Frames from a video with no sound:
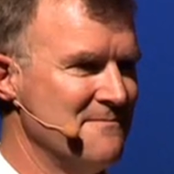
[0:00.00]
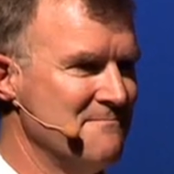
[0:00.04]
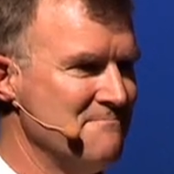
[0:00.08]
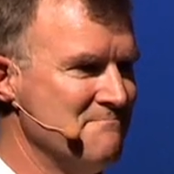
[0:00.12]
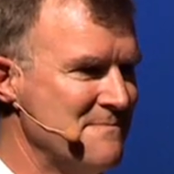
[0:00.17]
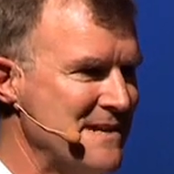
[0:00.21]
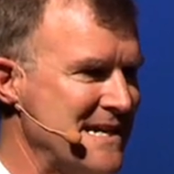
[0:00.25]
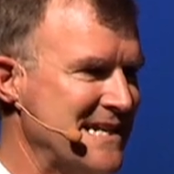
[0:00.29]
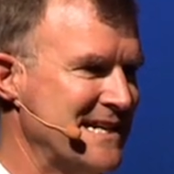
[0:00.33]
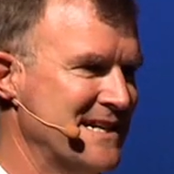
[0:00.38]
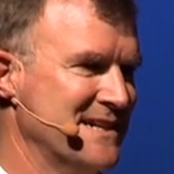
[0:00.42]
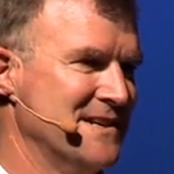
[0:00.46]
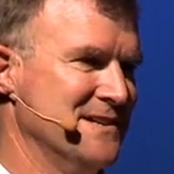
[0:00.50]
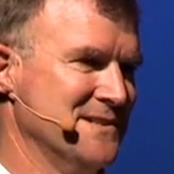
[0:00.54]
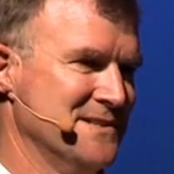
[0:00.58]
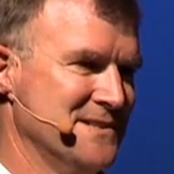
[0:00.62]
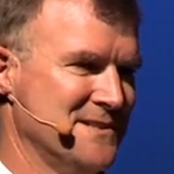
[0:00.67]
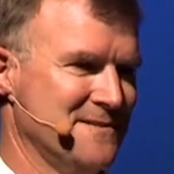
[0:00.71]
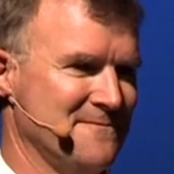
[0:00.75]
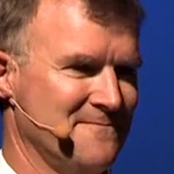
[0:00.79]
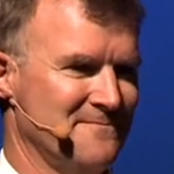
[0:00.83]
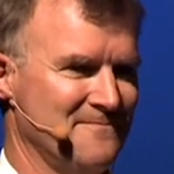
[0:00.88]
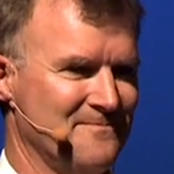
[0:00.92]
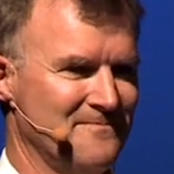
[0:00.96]

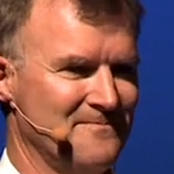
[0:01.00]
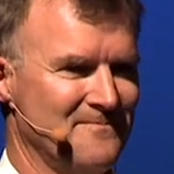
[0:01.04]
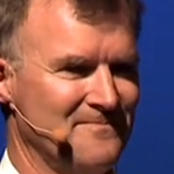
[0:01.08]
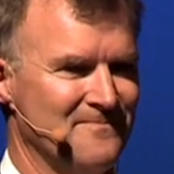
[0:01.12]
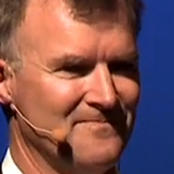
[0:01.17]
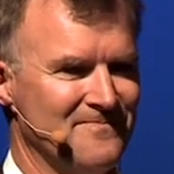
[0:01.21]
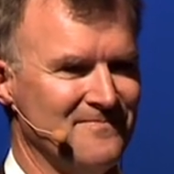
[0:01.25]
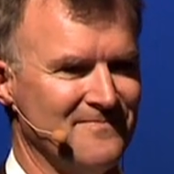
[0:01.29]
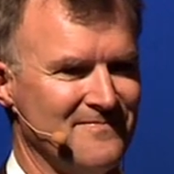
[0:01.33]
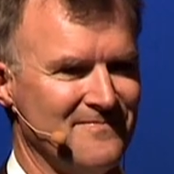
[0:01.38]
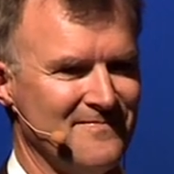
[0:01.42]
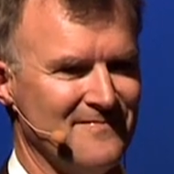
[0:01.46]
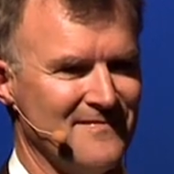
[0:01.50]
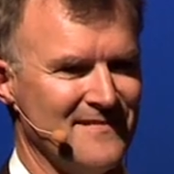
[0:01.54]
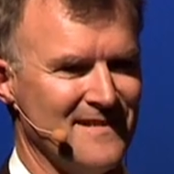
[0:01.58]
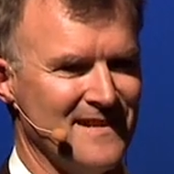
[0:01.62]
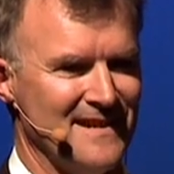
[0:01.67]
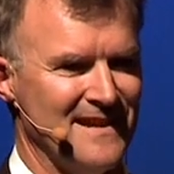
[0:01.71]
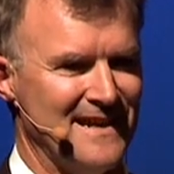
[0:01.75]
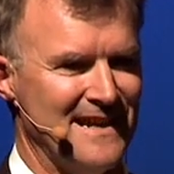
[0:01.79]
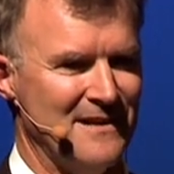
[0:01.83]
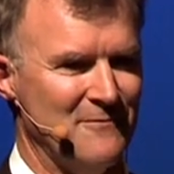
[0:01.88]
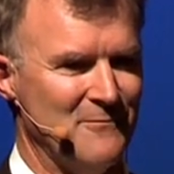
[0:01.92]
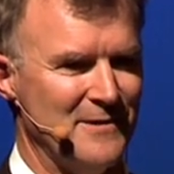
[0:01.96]
meaningless,
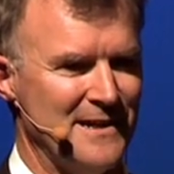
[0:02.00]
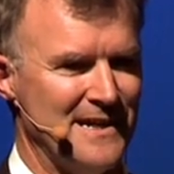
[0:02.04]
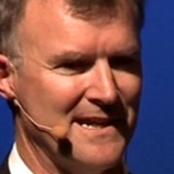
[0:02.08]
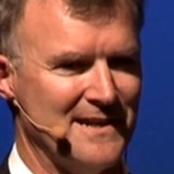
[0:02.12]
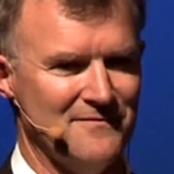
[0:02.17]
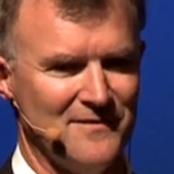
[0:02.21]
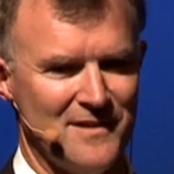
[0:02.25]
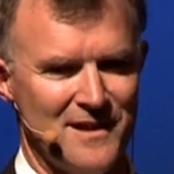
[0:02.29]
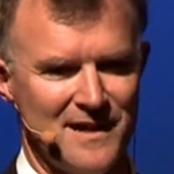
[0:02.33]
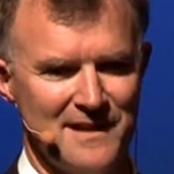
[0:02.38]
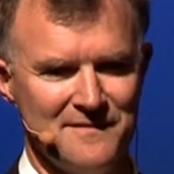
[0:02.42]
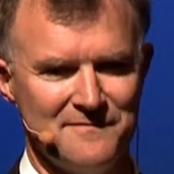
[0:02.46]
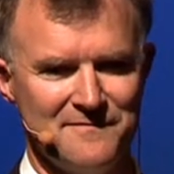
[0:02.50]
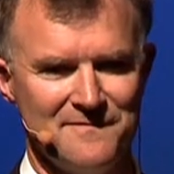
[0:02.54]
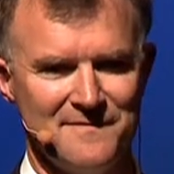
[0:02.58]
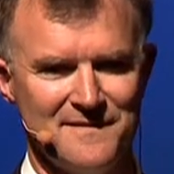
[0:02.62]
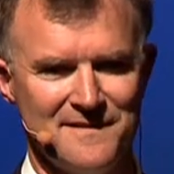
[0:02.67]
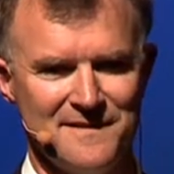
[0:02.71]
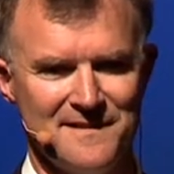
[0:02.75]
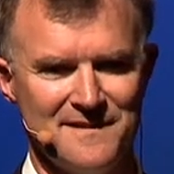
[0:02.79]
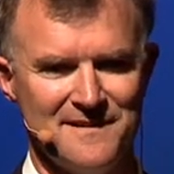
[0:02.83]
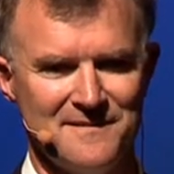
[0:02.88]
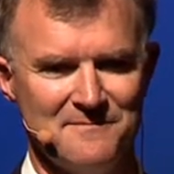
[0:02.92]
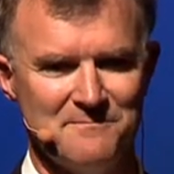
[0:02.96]
and we give
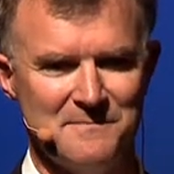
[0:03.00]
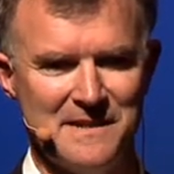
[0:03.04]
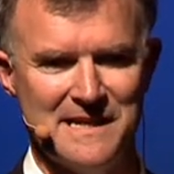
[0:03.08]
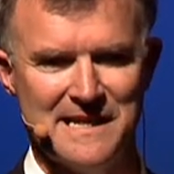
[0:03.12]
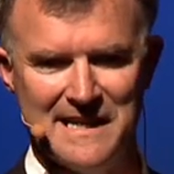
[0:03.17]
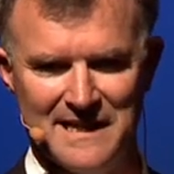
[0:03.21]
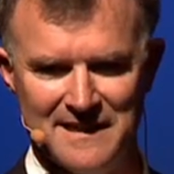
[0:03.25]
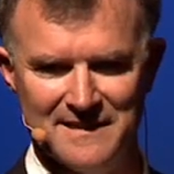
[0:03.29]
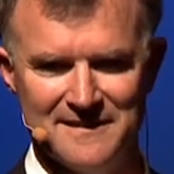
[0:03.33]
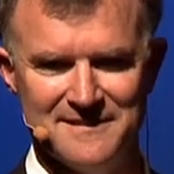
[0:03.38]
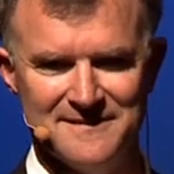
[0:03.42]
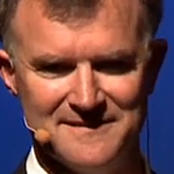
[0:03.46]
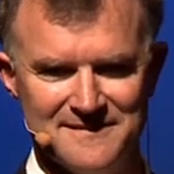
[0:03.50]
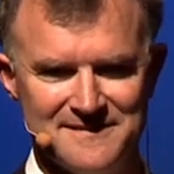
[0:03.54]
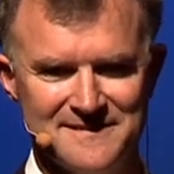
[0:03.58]
life meaning,